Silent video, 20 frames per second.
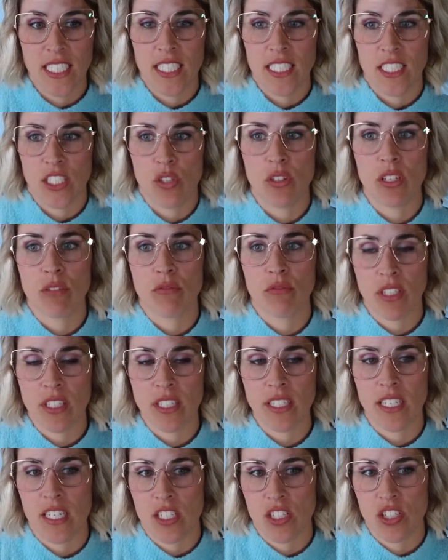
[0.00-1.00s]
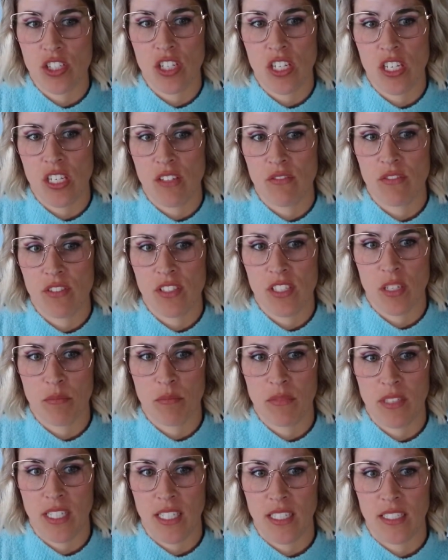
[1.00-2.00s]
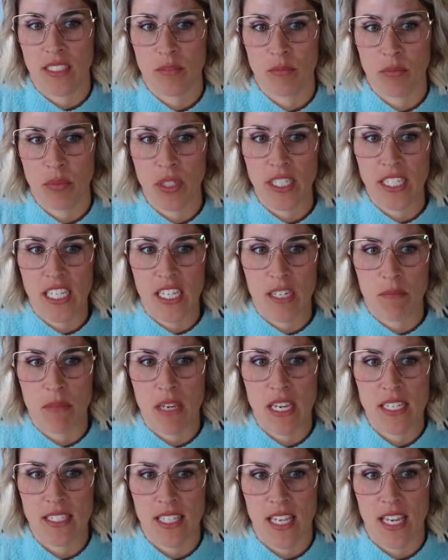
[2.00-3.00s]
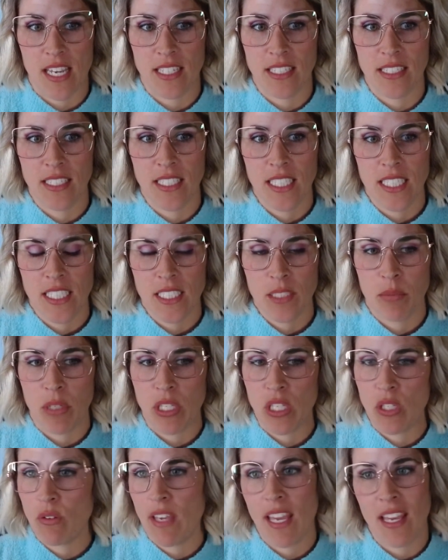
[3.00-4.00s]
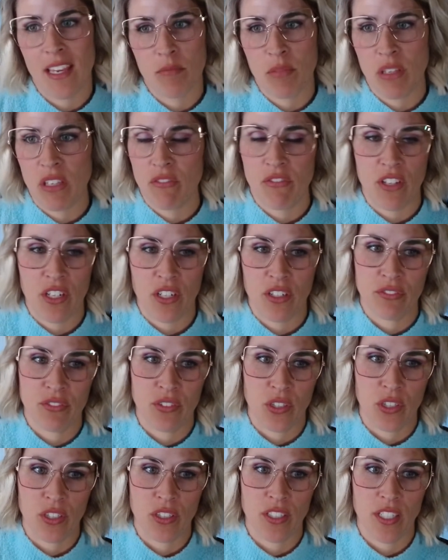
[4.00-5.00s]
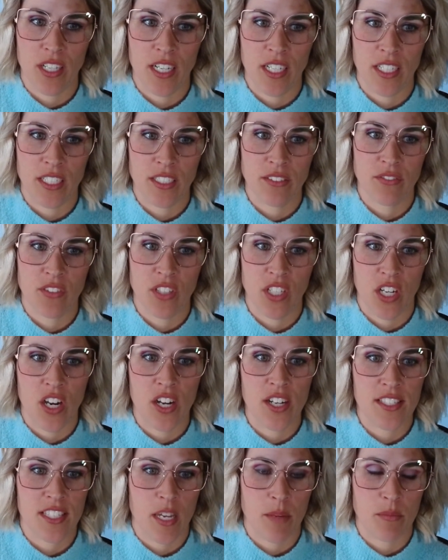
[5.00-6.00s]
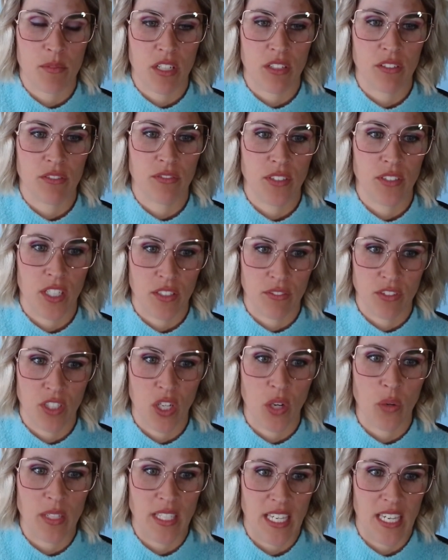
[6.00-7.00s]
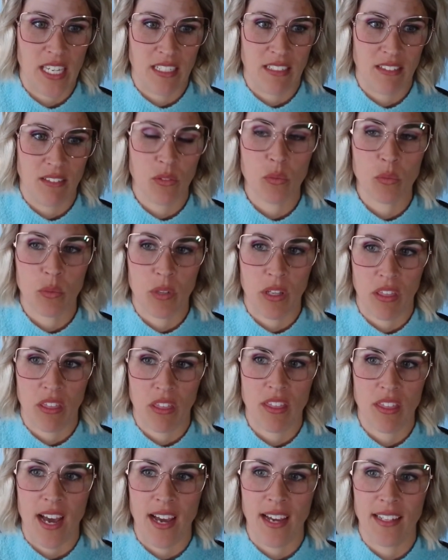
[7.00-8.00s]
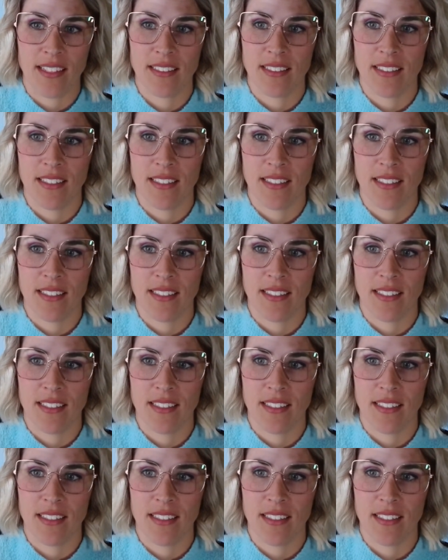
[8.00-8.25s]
you can really achieve something pretty amazing. But you can't be fearful of the concept of going in with that